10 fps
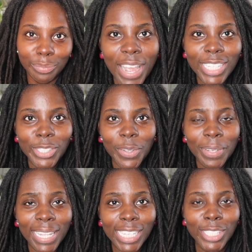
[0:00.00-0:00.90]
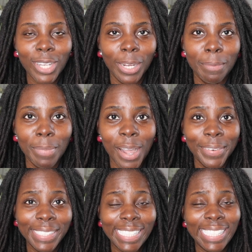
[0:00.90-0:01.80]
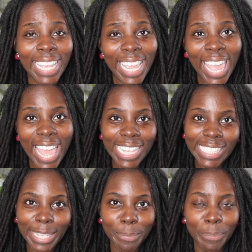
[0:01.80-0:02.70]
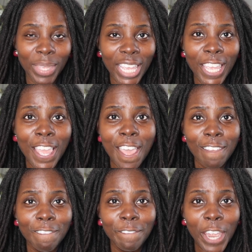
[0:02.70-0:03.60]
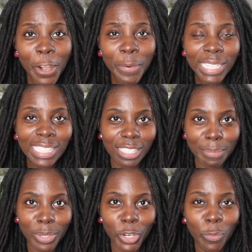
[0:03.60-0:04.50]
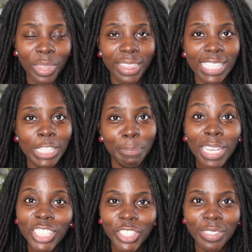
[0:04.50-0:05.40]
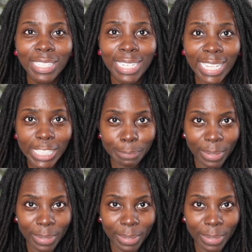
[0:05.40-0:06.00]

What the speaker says: Alright, so let's talk about C-SNP. Very similar with these special needs